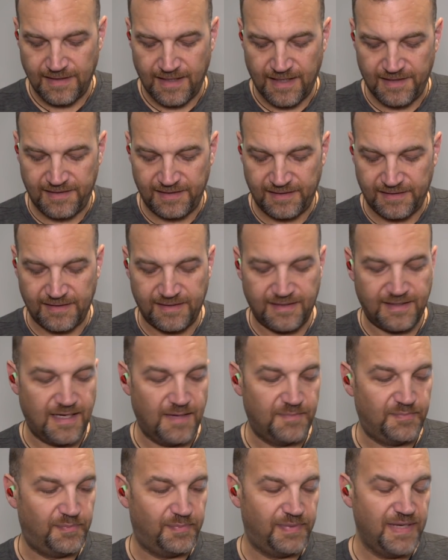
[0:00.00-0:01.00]
I think
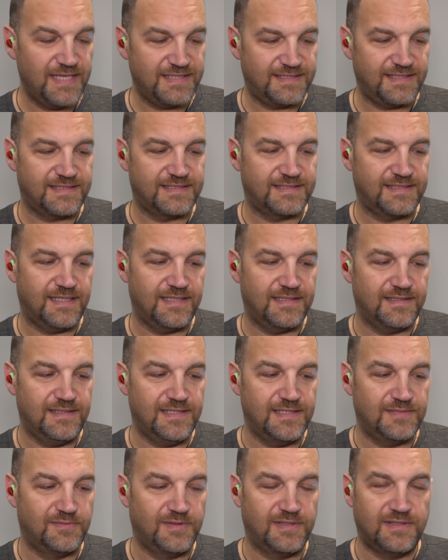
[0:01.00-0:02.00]
a basic set of
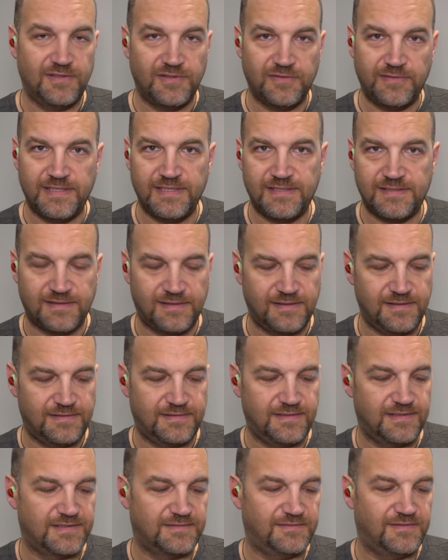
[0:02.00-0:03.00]
these with no
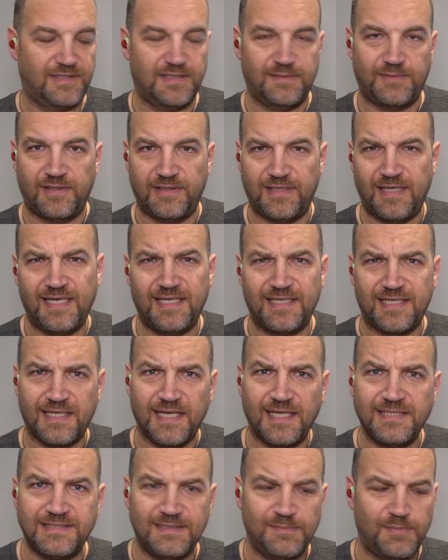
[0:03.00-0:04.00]
inserts is around about 80 to
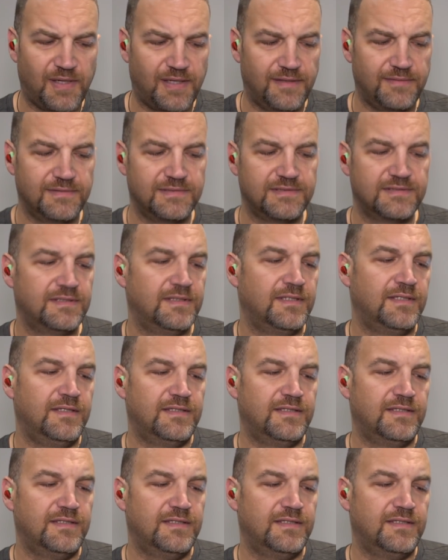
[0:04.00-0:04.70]
90 pounds.